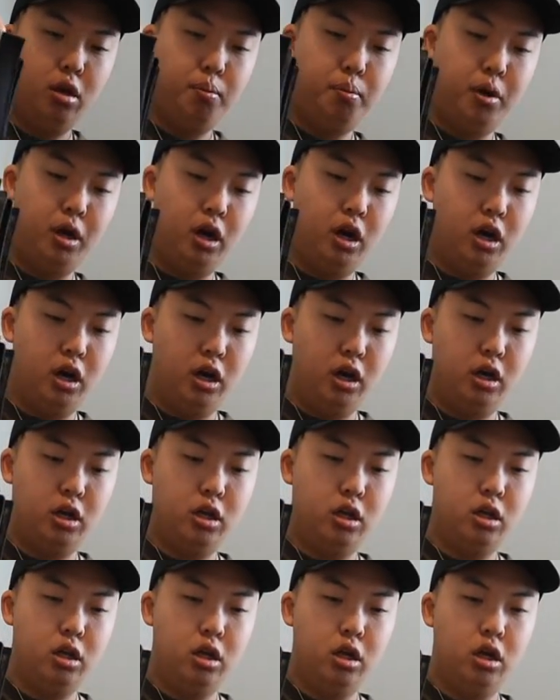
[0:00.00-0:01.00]
punk.
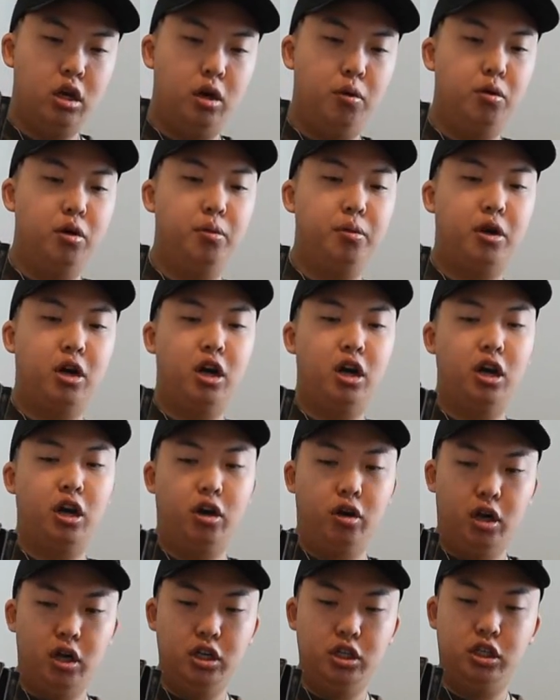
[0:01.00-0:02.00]
I wouldn't call
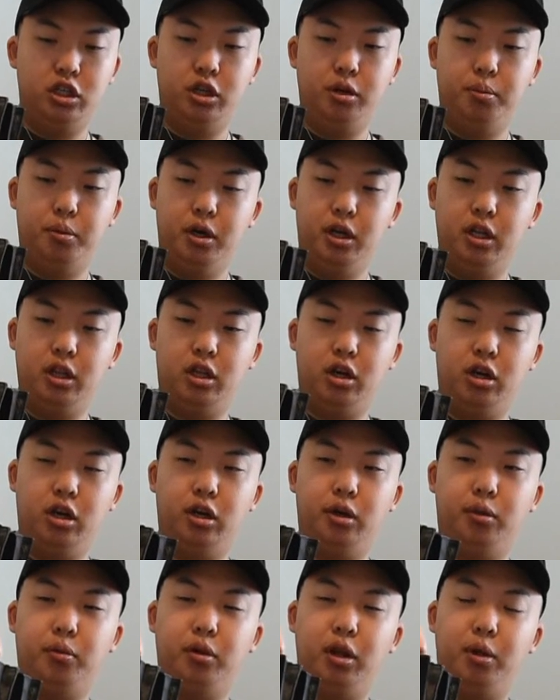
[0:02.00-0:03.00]
it grungy, but
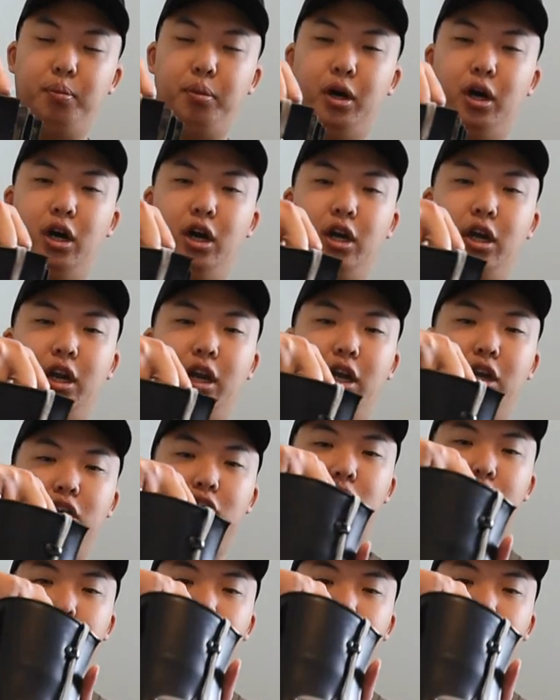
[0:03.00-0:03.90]
they're really punk, and I used to